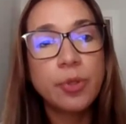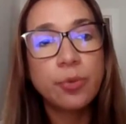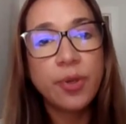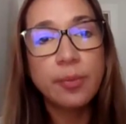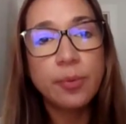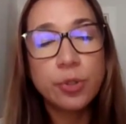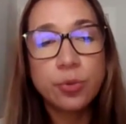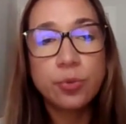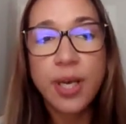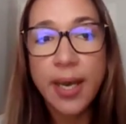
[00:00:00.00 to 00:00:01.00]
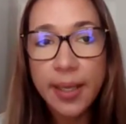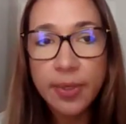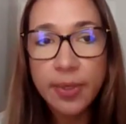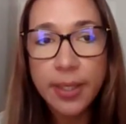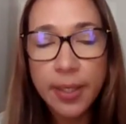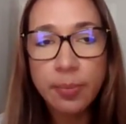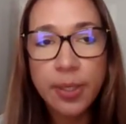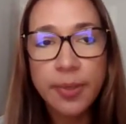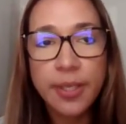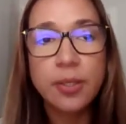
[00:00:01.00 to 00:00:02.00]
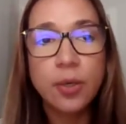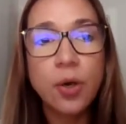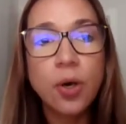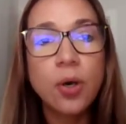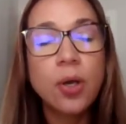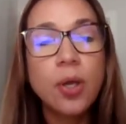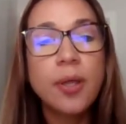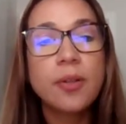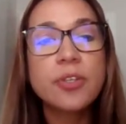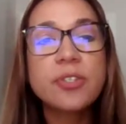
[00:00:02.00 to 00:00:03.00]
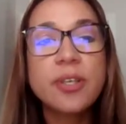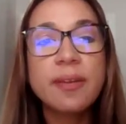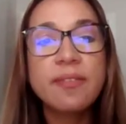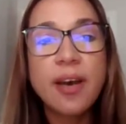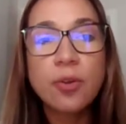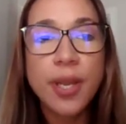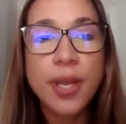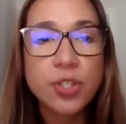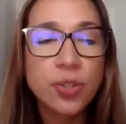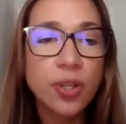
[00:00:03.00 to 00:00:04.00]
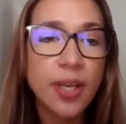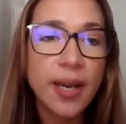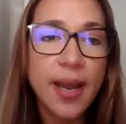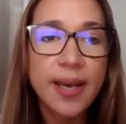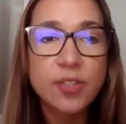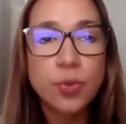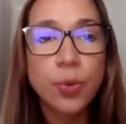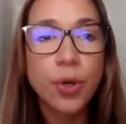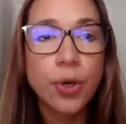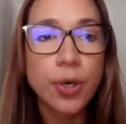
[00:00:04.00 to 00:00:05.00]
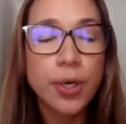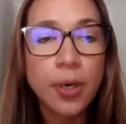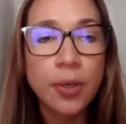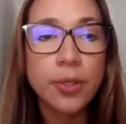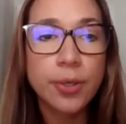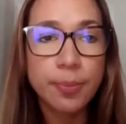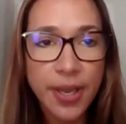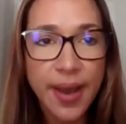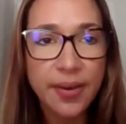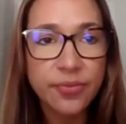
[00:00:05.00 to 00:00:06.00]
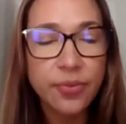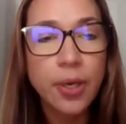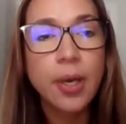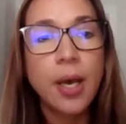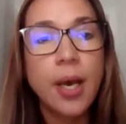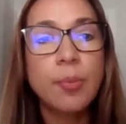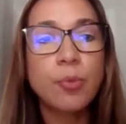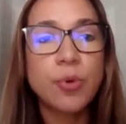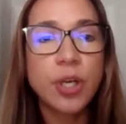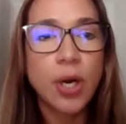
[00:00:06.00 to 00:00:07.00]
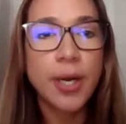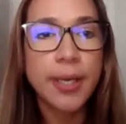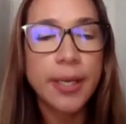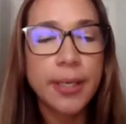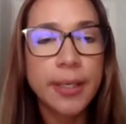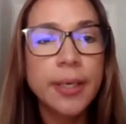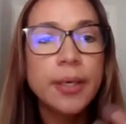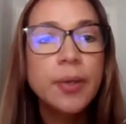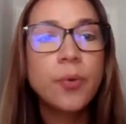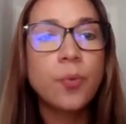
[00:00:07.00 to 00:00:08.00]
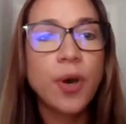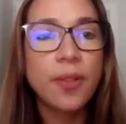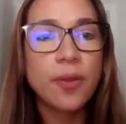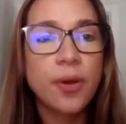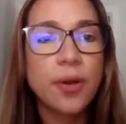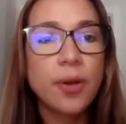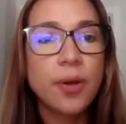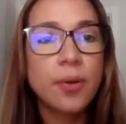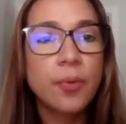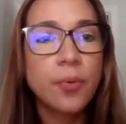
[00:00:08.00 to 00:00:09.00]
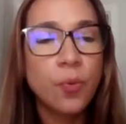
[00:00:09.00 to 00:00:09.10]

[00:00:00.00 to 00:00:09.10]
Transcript: to be able to timely implement the law, there is an evaluation that has to occur on their behalf regarding whether